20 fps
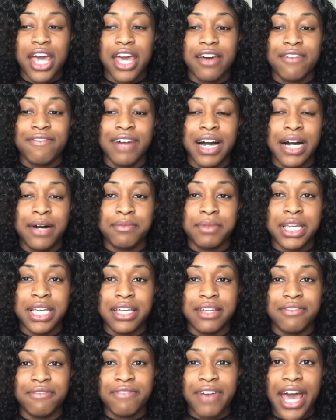if I'm
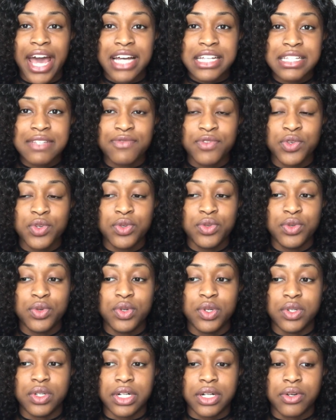eating fast food
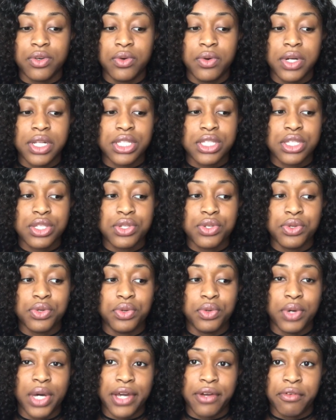or going
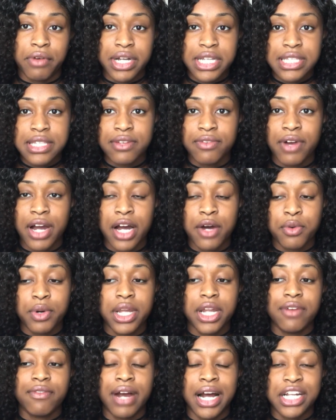to a restaurant or
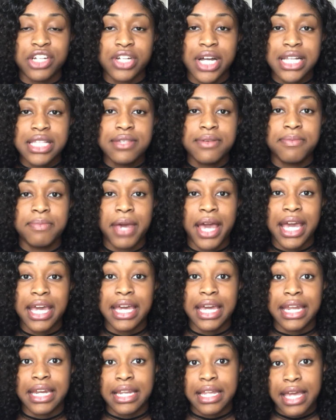whatever, I try to
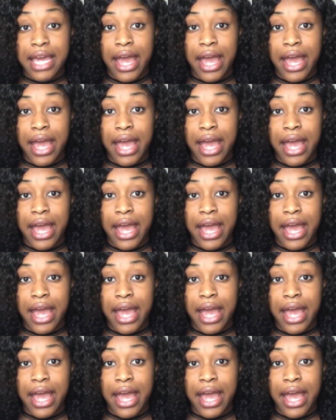pay in